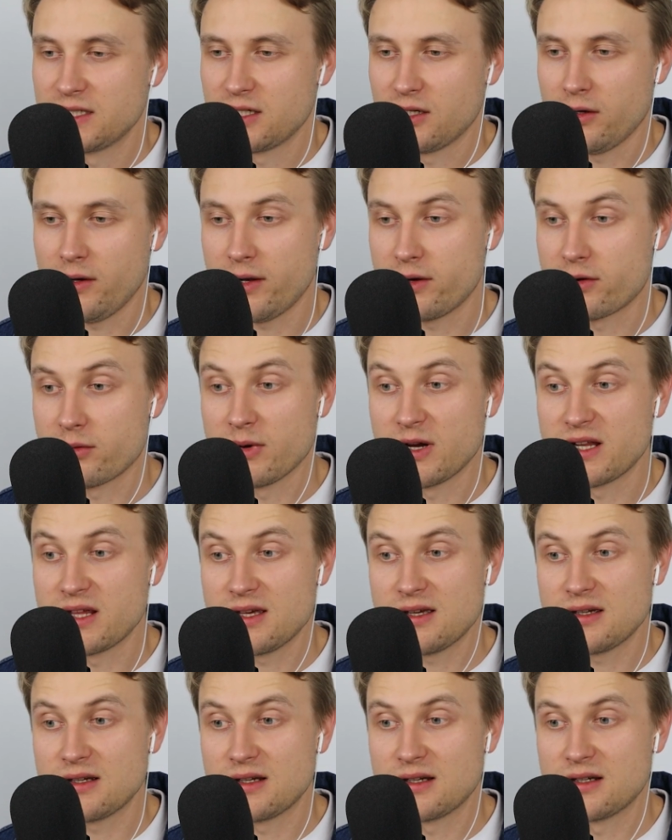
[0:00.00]
All right,
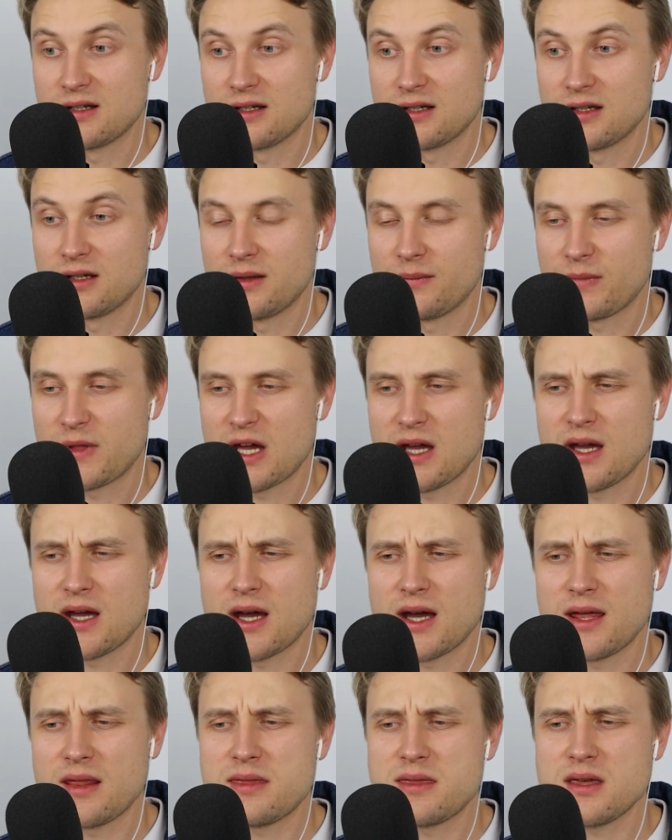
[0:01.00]
everybody.
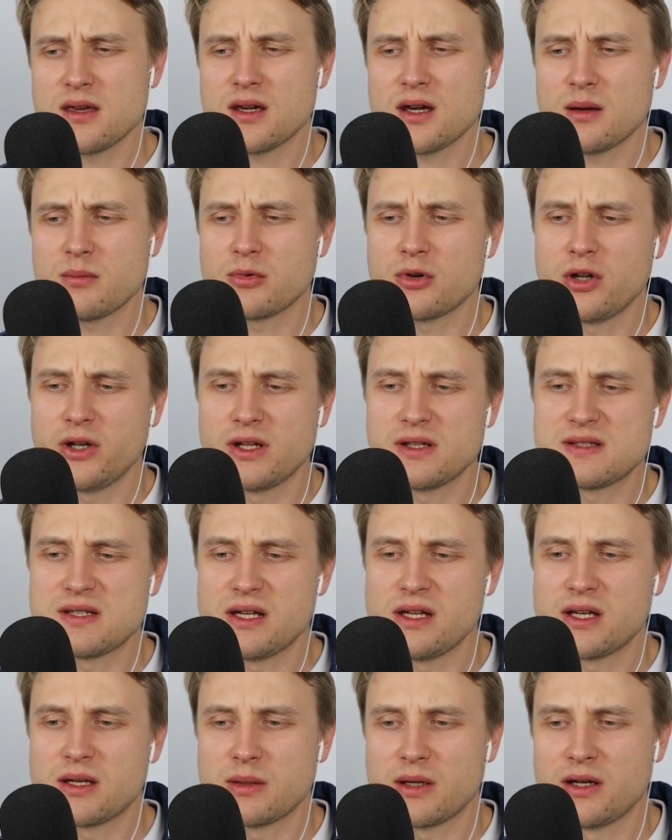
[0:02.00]
I think I'm going to
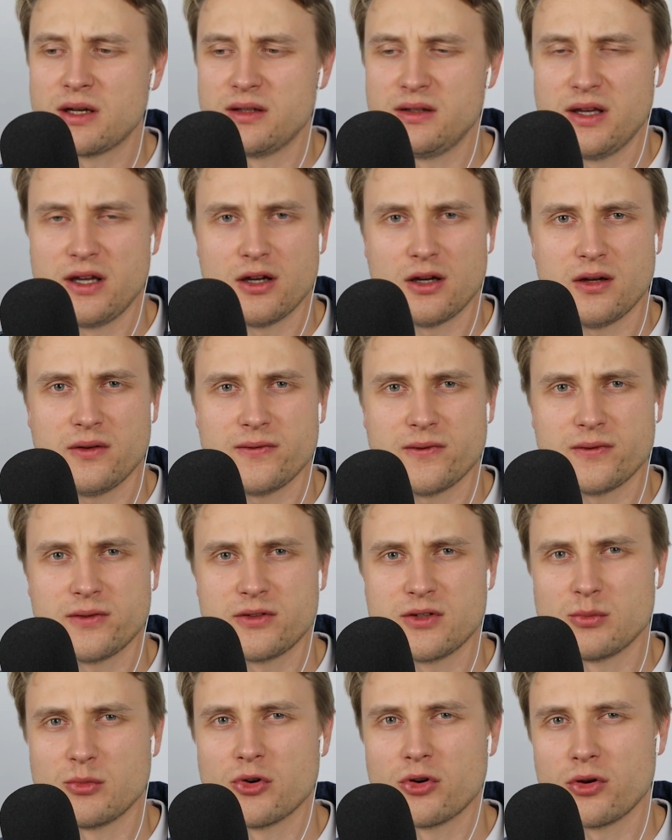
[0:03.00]
take a day off
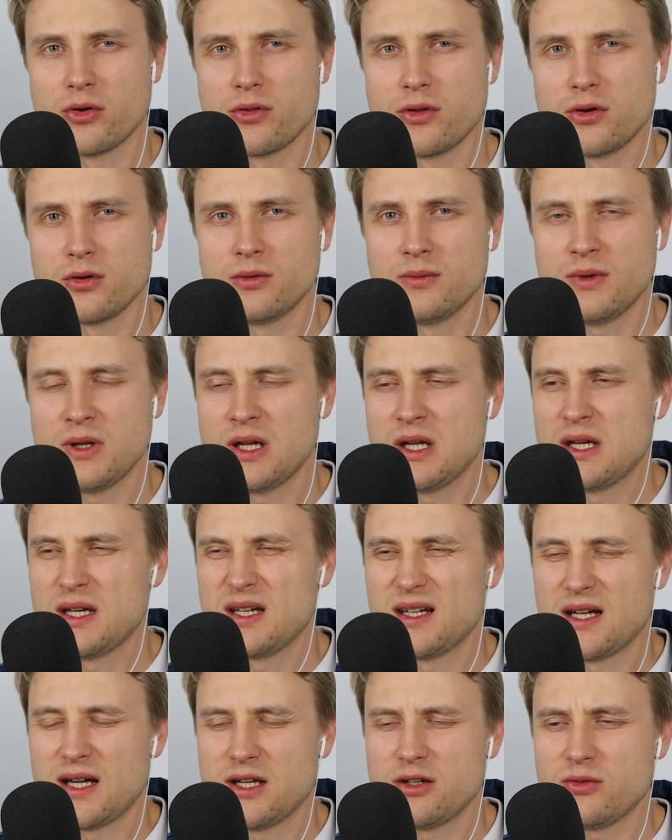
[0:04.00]
tomorrow, though.
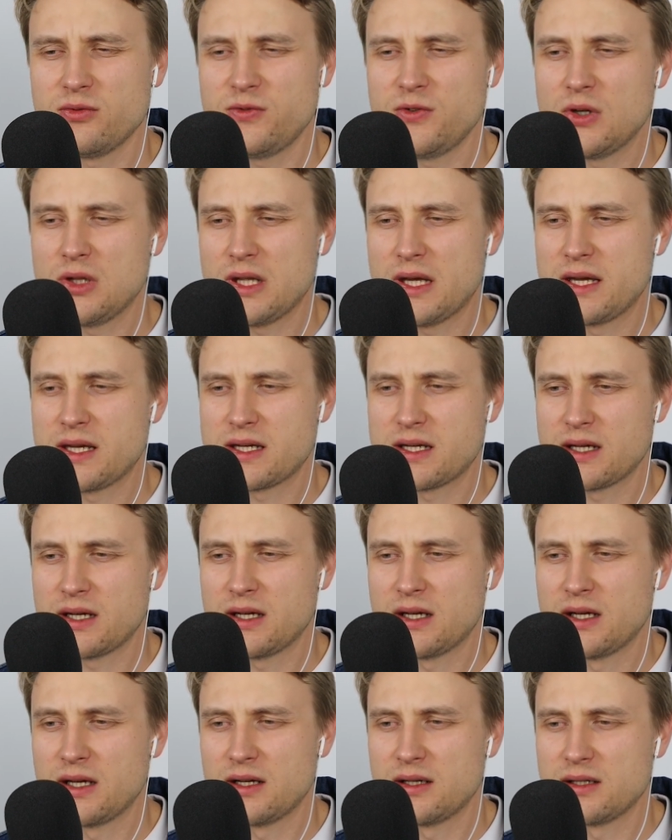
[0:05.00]
I don't feel like
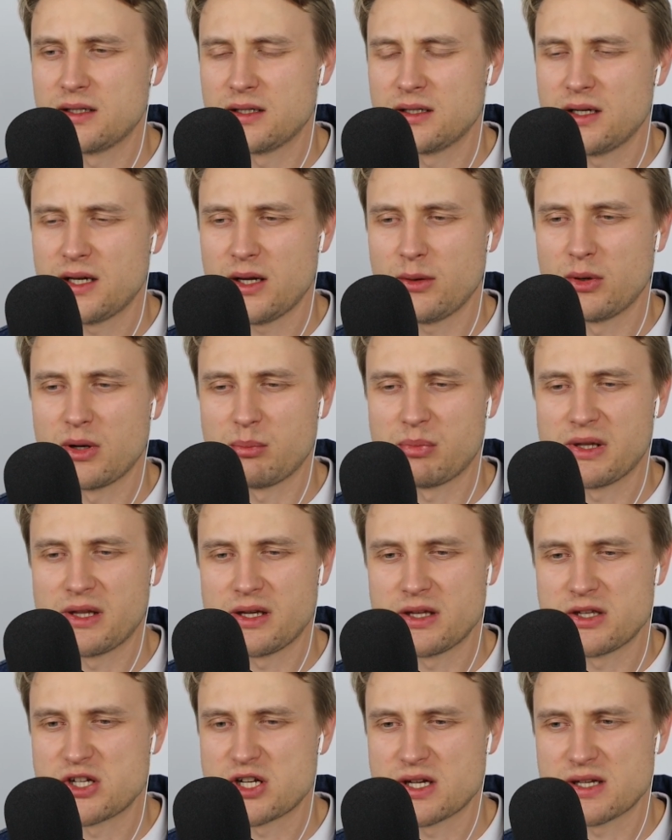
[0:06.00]
I want to
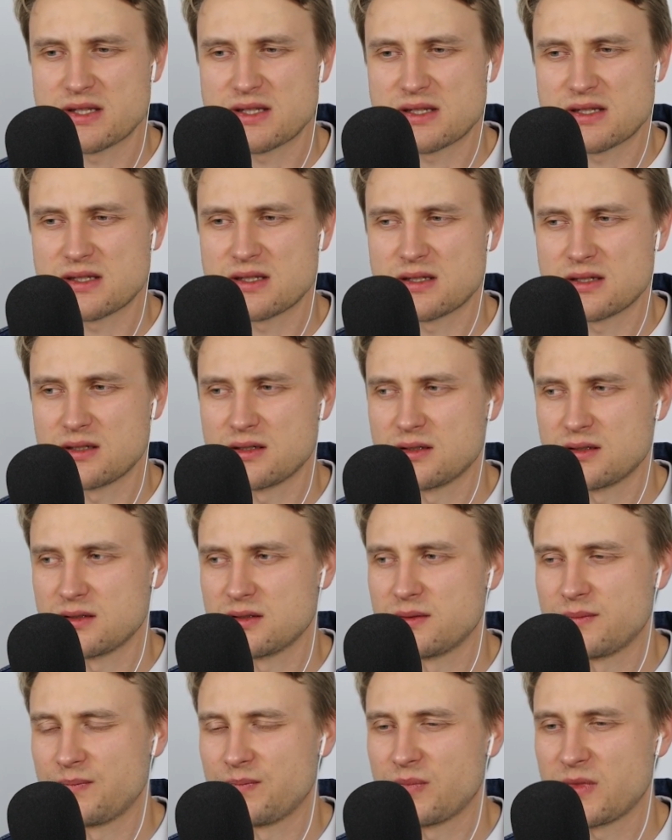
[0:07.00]
play chess.
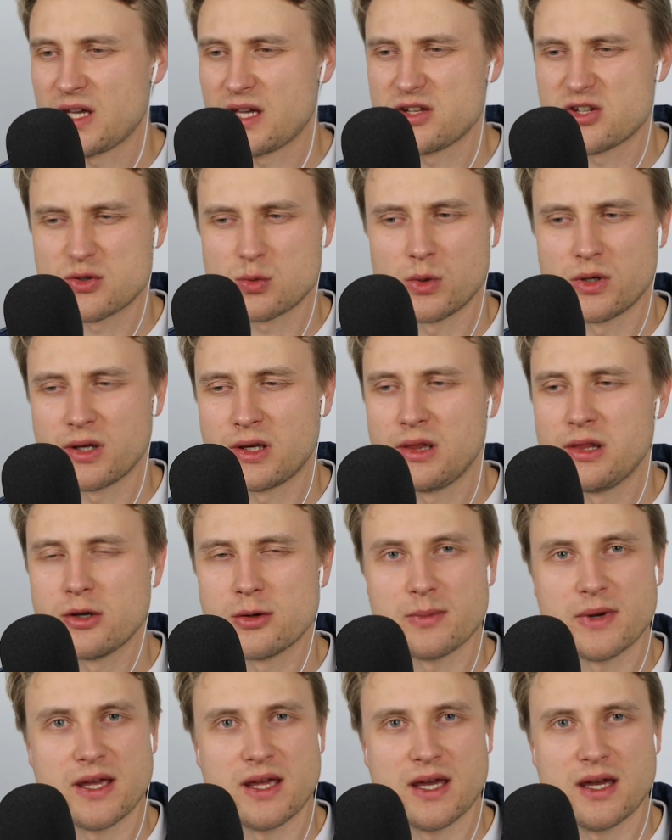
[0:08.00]
I just want to clear
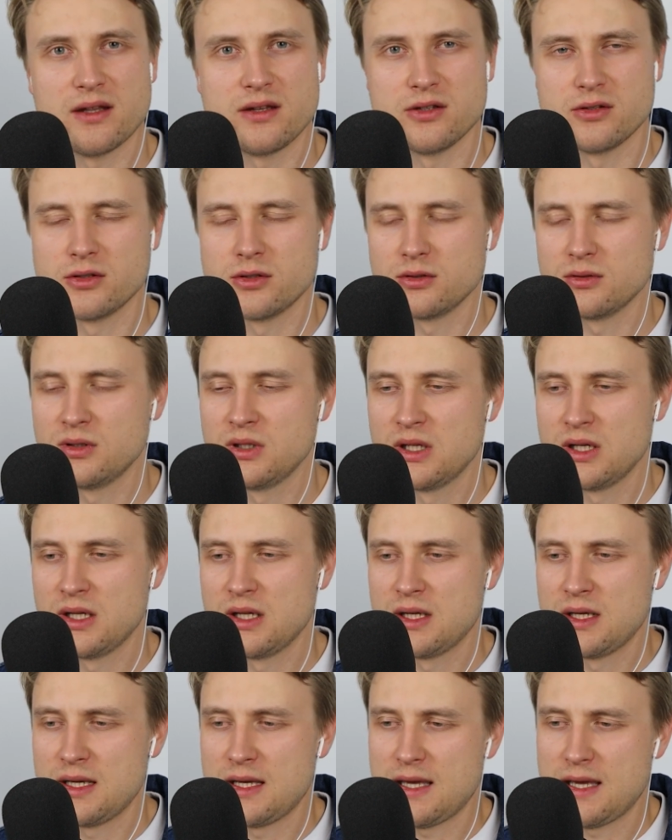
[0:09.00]
my head,
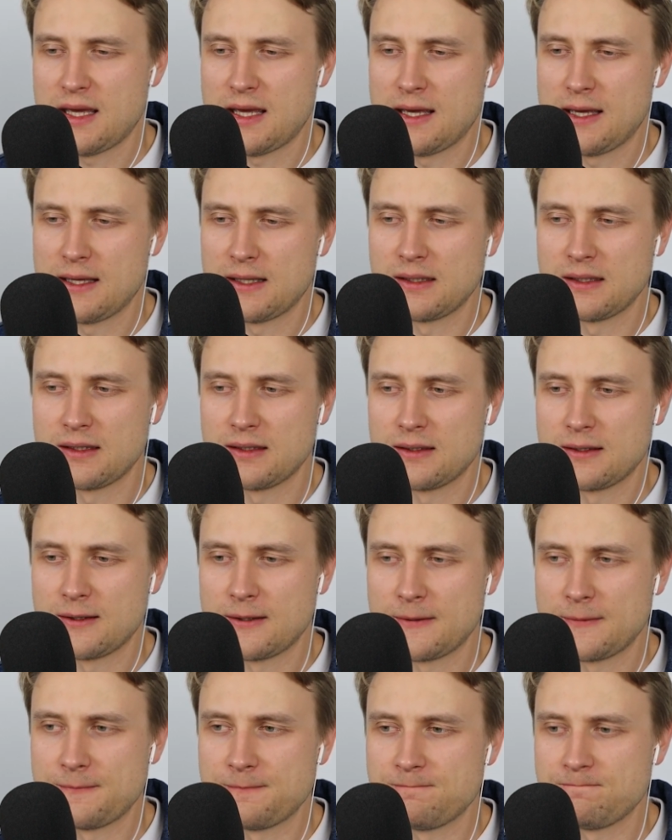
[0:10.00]

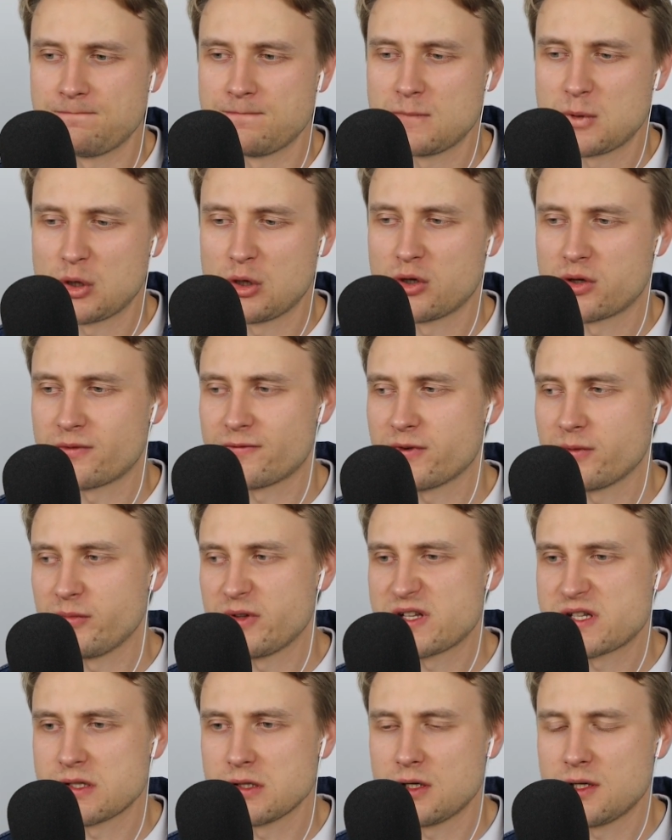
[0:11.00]
and learn from
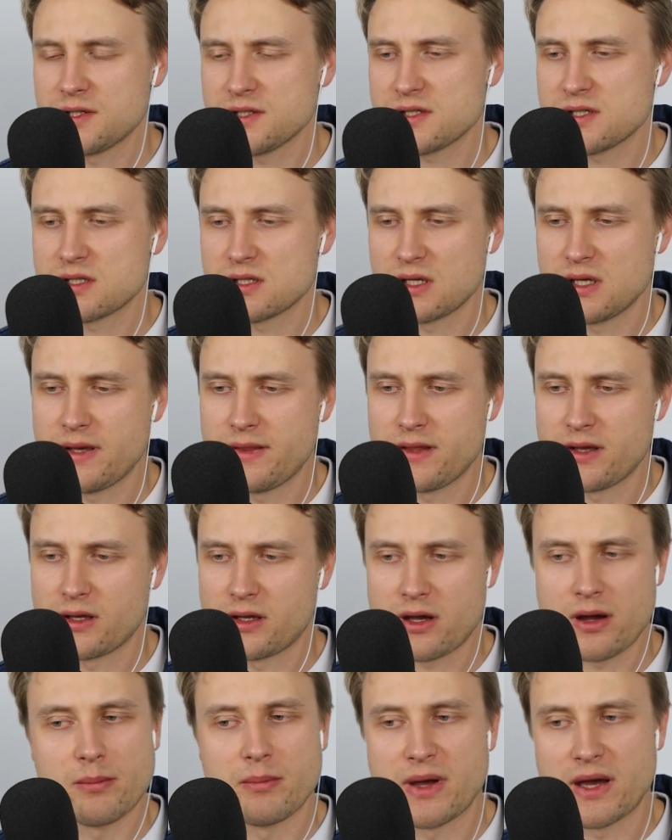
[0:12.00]
this loss, and then
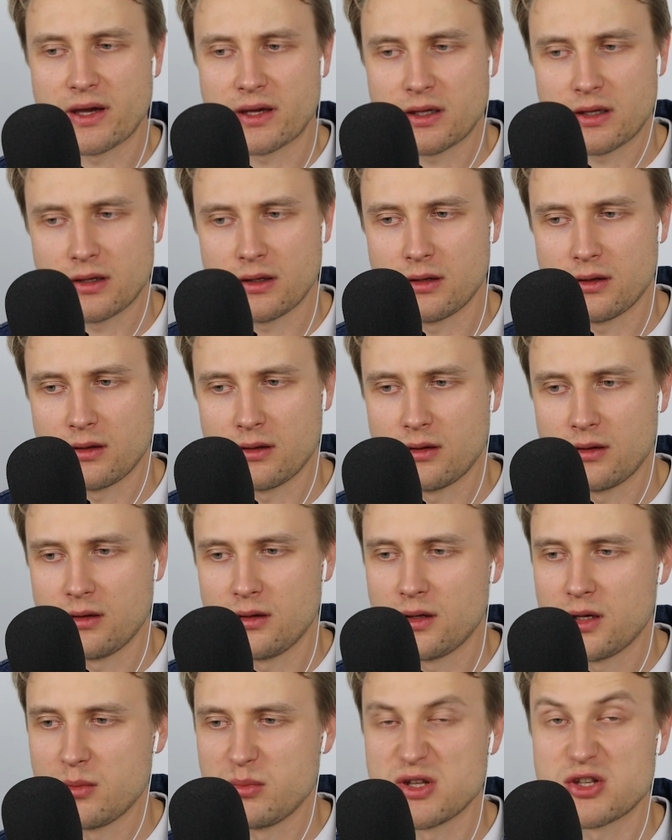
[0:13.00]
come back a
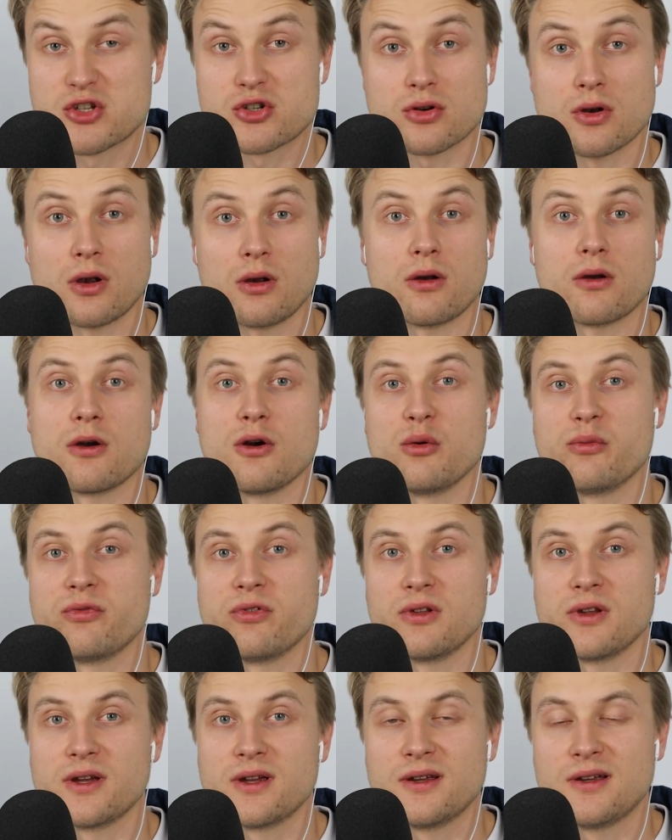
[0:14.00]
bit stronger,
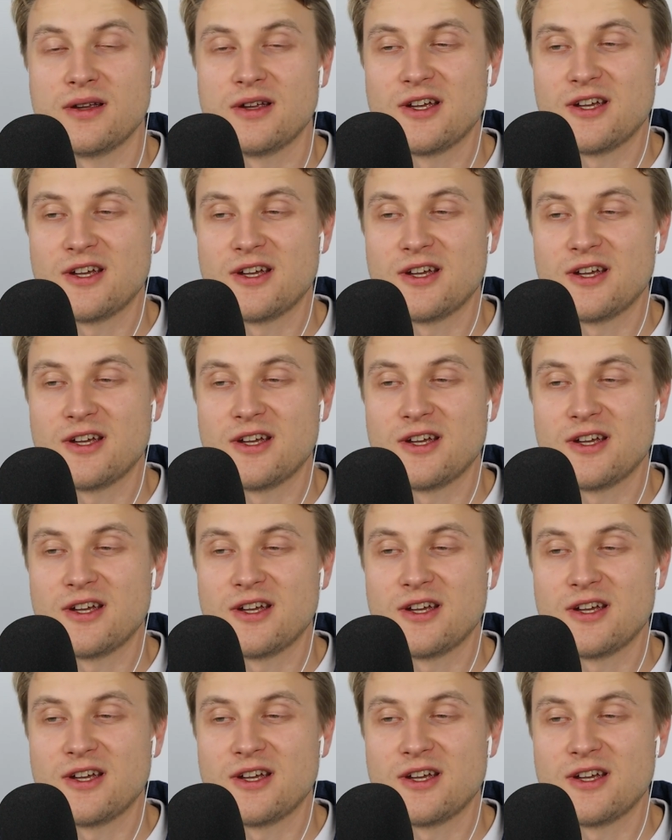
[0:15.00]
hopefully.